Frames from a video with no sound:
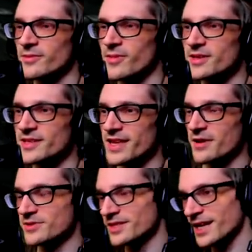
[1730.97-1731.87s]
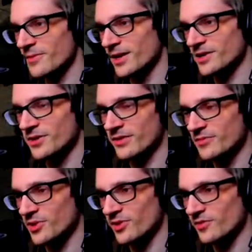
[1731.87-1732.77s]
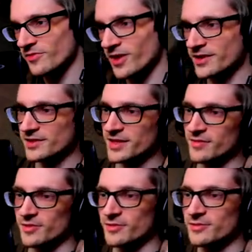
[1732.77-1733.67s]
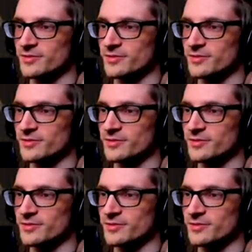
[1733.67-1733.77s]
Why is it counting down when I don't even pull the fucking lever?